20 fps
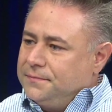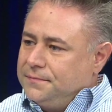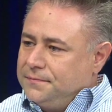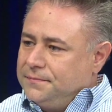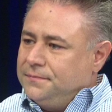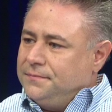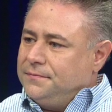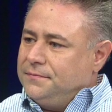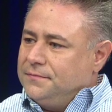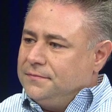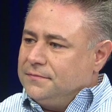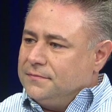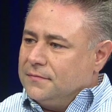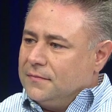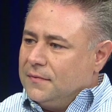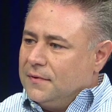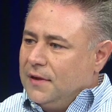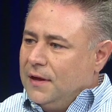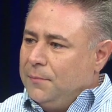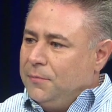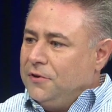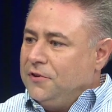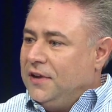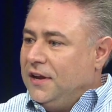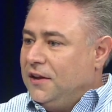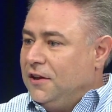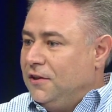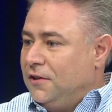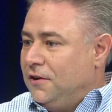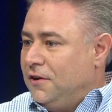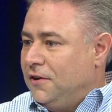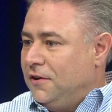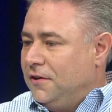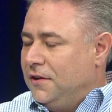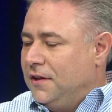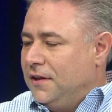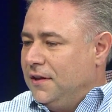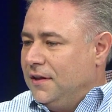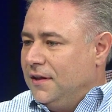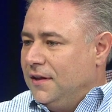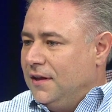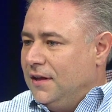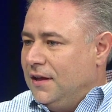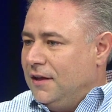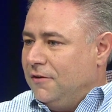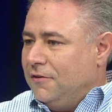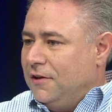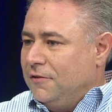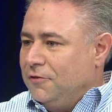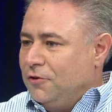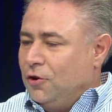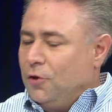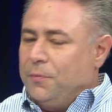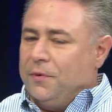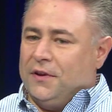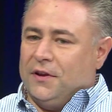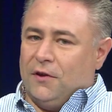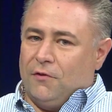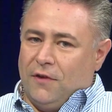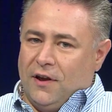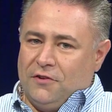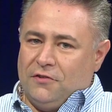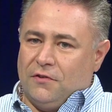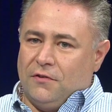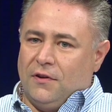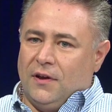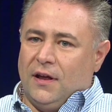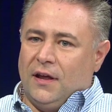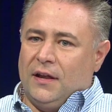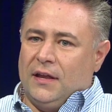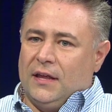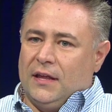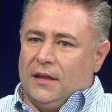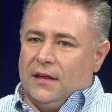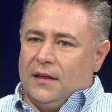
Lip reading: In particular, if you're opening a restaurant,